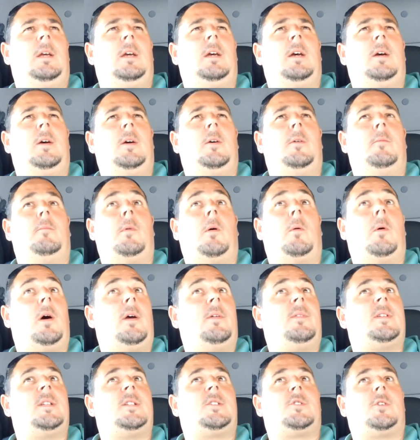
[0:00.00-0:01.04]
My
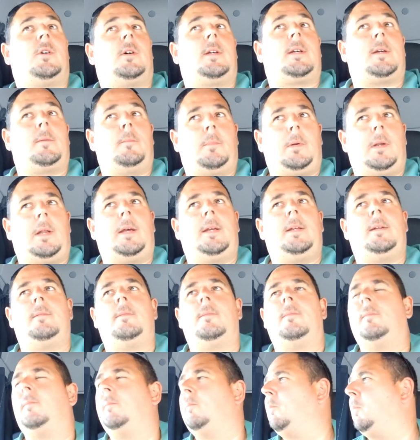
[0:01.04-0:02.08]
wife did try to complain,
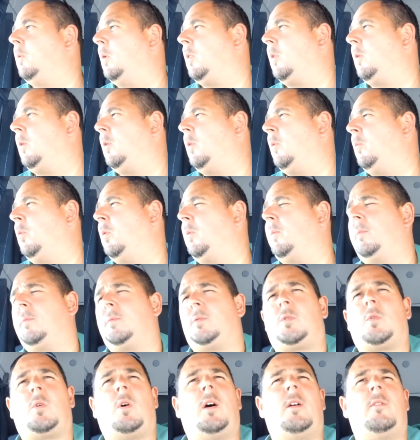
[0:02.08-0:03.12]
but the woman
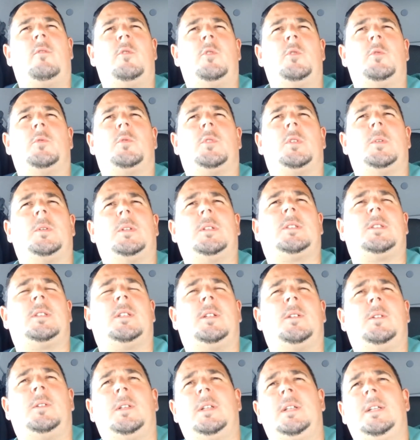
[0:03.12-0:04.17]
was quite rude to her,
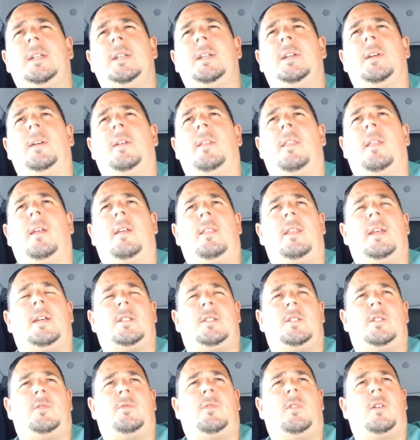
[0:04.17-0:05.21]
so
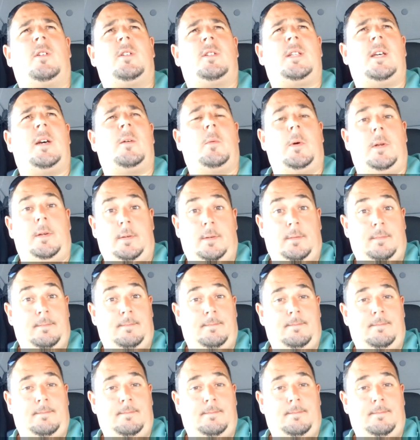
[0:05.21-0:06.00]
that's as far as that went.